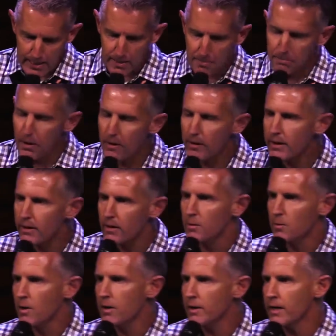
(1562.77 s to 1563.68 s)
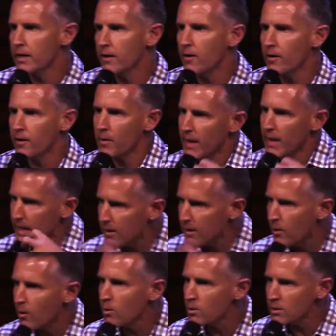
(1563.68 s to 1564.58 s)
a miracle working God. And when He
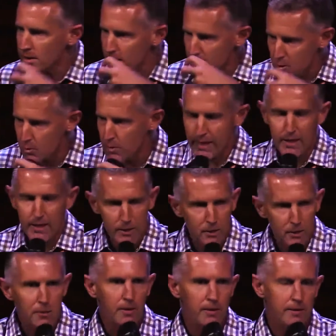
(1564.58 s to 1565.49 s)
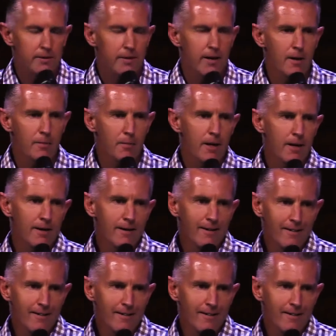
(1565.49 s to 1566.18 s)
calls us, we can do it. Amen.